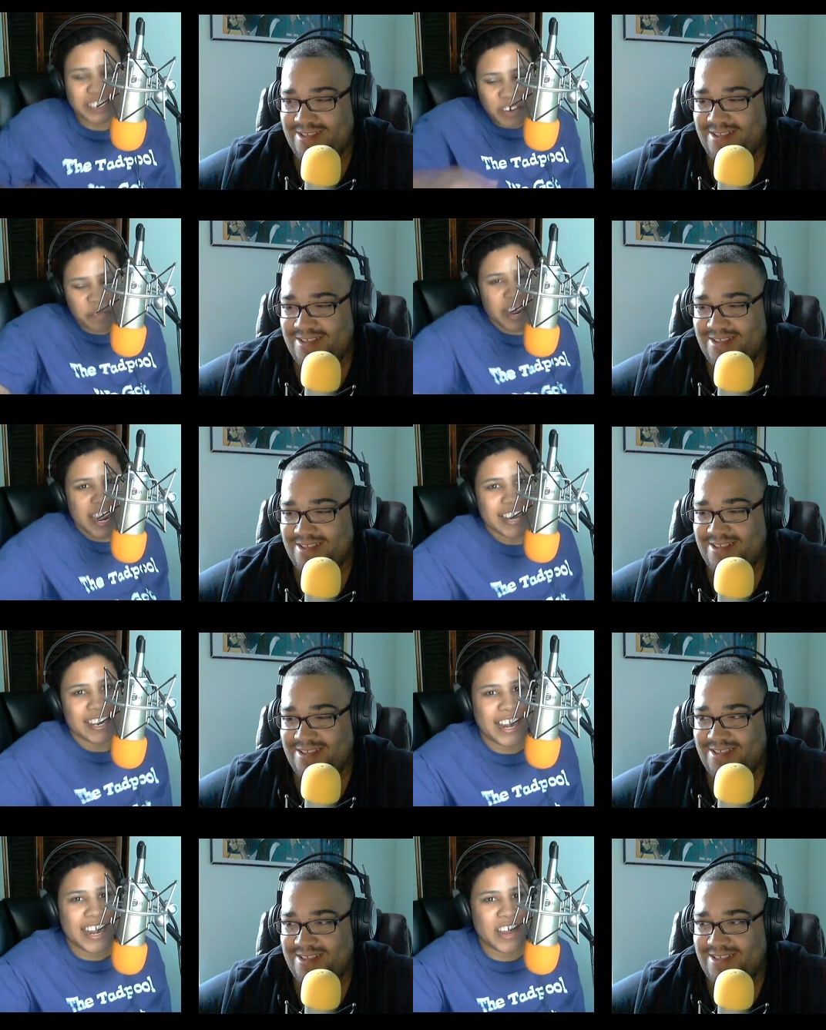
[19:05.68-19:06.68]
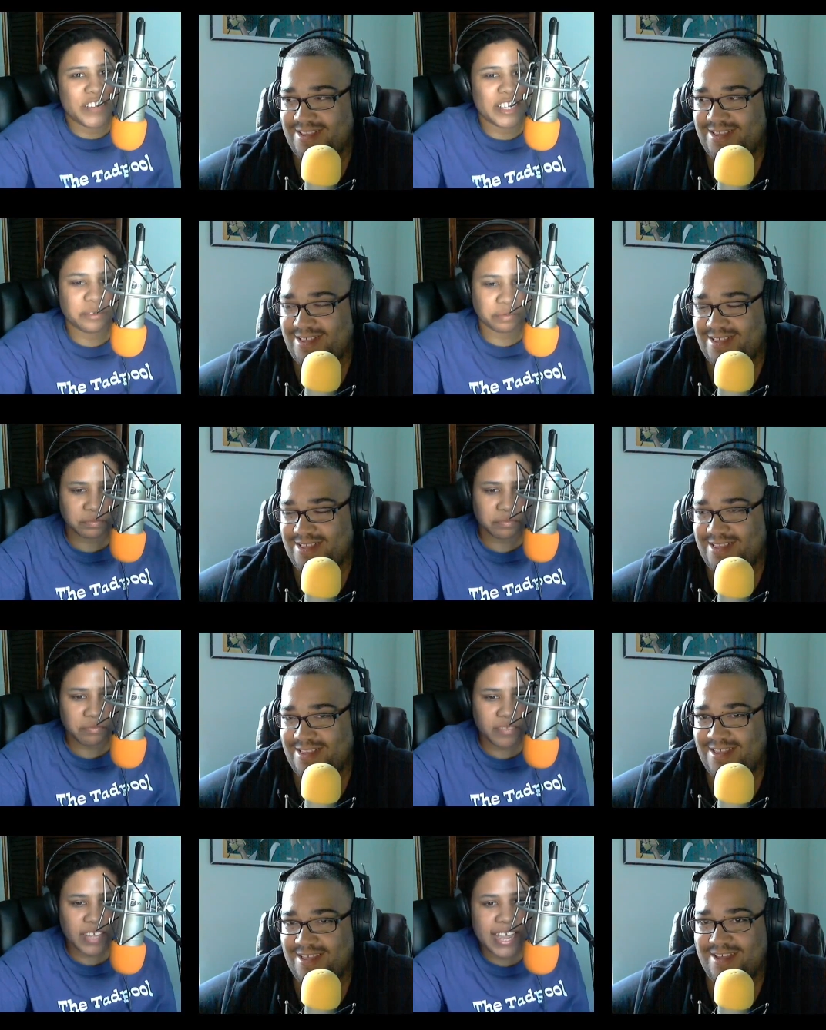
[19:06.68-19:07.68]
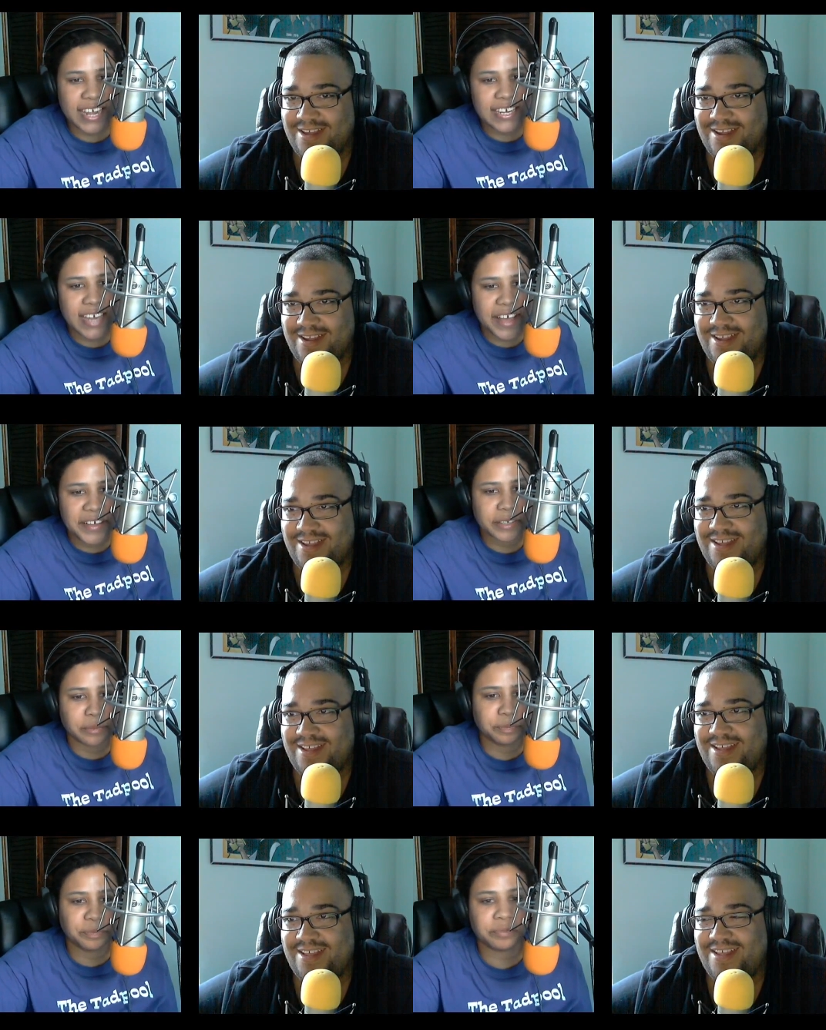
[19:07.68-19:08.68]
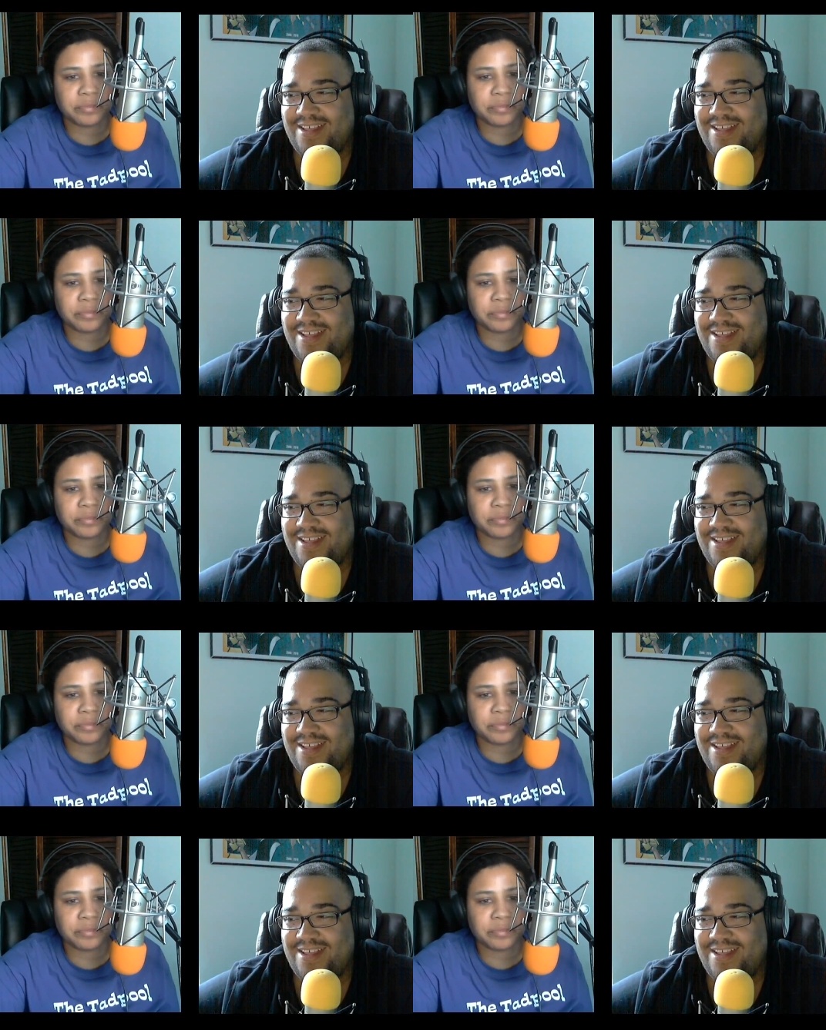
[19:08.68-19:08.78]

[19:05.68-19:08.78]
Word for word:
Speaker 1: Runway, I love it. And um,